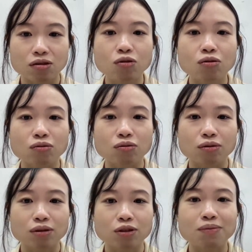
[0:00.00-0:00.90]
Oh,
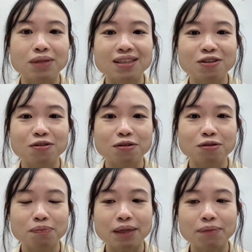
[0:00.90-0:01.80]
you managed to
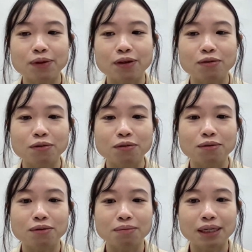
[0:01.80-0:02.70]
use backplot.
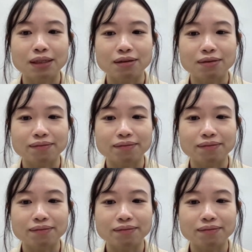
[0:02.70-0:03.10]
Oh, smart.